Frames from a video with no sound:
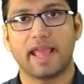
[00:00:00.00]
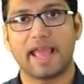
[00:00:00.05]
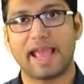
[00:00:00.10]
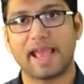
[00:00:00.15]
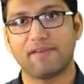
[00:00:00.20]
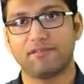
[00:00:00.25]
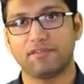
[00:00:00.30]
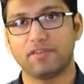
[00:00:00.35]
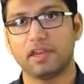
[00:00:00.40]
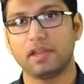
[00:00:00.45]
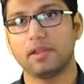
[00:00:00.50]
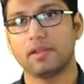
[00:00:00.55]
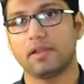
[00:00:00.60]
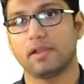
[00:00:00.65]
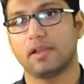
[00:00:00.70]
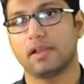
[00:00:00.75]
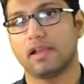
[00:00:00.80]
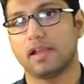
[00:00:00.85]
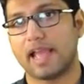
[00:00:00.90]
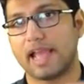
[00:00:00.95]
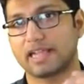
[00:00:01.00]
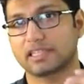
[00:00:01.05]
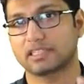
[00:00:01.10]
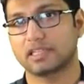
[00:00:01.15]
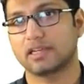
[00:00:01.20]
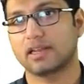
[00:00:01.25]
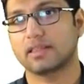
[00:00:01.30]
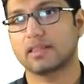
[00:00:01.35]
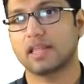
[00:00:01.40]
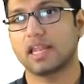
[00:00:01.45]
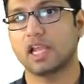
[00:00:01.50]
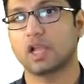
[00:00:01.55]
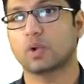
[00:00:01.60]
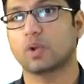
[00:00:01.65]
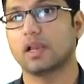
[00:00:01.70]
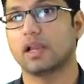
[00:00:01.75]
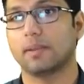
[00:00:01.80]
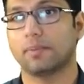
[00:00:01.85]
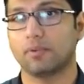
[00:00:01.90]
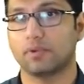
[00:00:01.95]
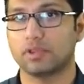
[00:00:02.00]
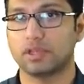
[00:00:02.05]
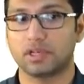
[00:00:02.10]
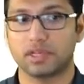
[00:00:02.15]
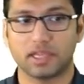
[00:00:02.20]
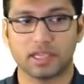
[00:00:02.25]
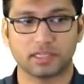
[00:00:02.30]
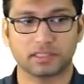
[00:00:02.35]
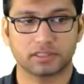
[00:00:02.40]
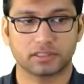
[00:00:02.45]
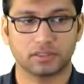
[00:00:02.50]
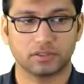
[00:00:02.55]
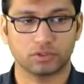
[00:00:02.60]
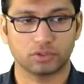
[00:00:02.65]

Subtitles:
every action has an equal and opposite reaction.